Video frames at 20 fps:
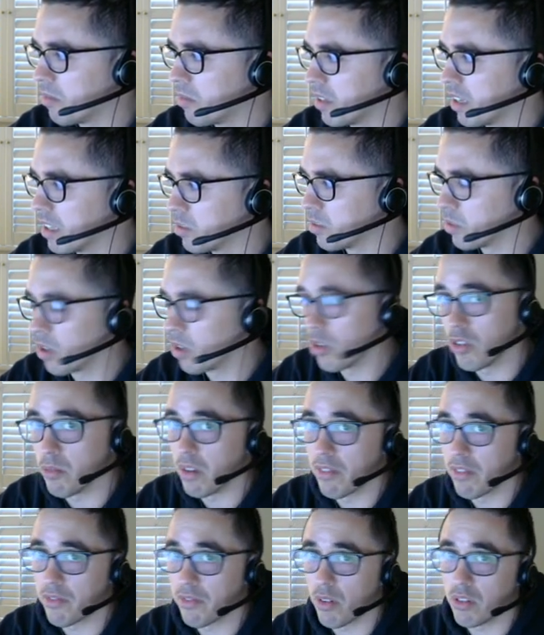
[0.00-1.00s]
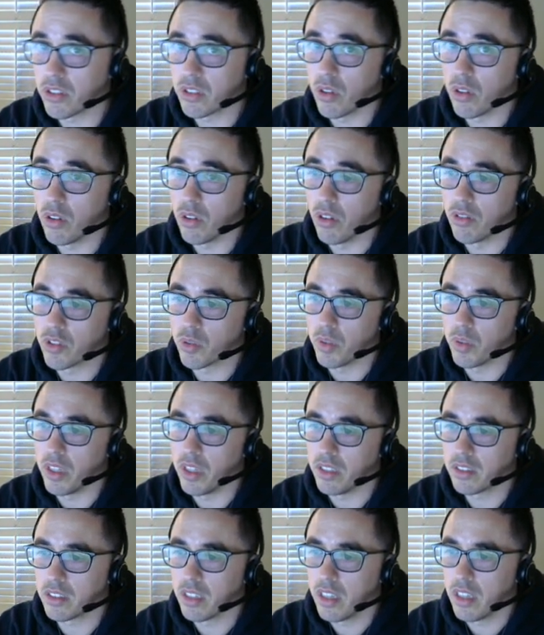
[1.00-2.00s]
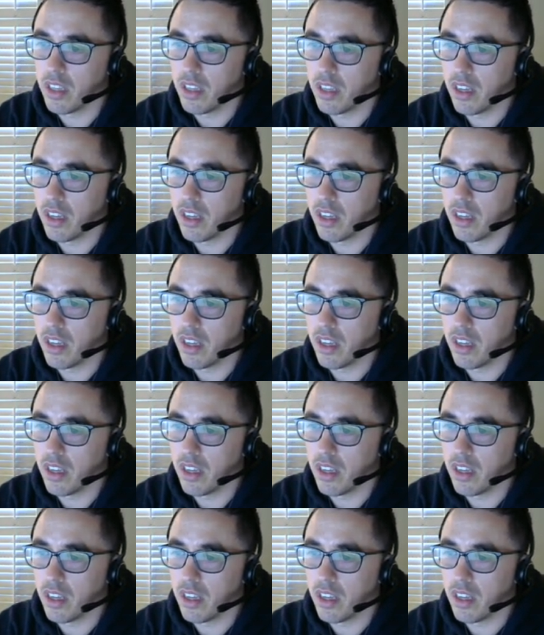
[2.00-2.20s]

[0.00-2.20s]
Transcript: me as we go through my first solo Twitch.